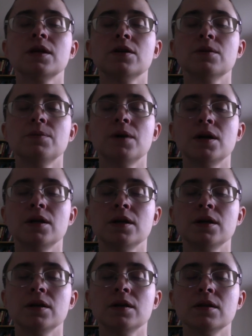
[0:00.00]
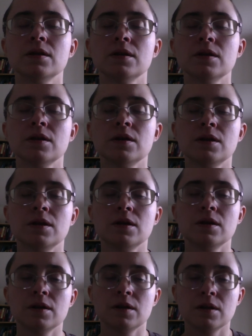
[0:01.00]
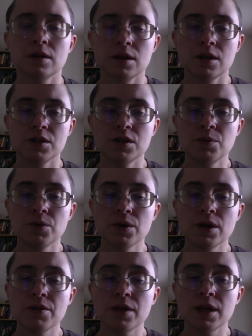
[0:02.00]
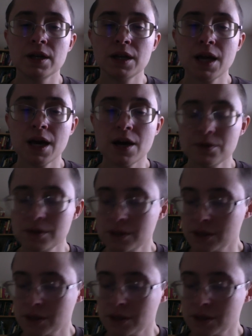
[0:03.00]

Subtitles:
your body as you breathe in and out,